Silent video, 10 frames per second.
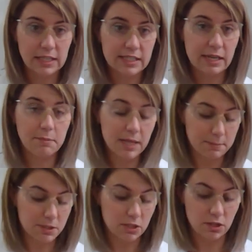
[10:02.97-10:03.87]
the same
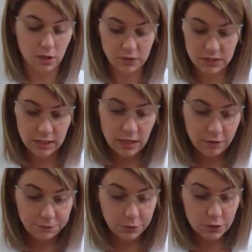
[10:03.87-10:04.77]
types of salts
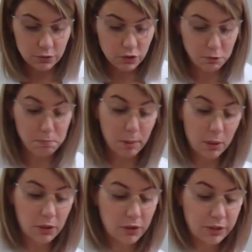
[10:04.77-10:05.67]
for you to
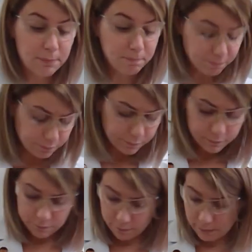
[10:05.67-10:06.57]
burn
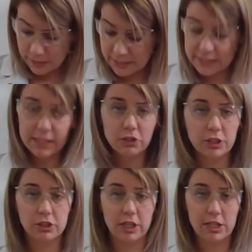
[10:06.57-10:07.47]
and
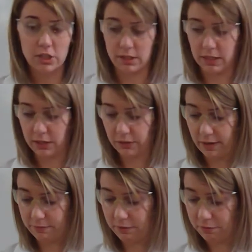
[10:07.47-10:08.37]
essentially change the color
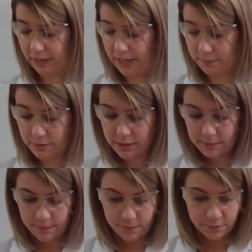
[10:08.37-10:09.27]
of the flames.
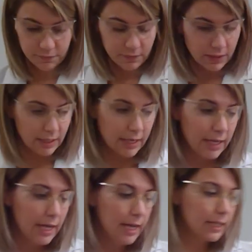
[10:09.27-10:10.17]

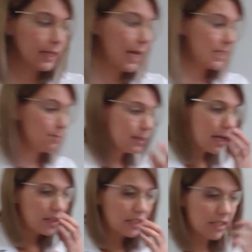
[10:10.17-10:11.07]
Last but
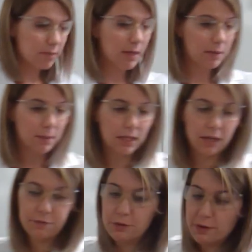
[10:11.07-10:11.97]
not least, maybe
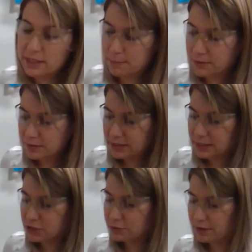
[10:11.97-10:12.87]
if you've had a birthday
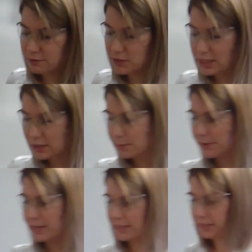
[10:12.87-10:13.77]
that you've ever
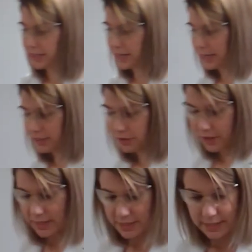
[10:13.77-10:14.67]
celebrated and you
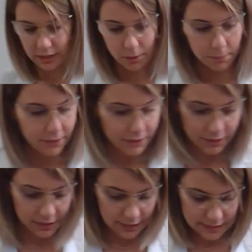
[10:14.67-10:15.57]
guys celebrated
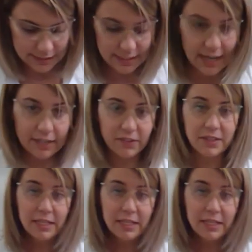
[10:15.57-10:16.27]
it in style,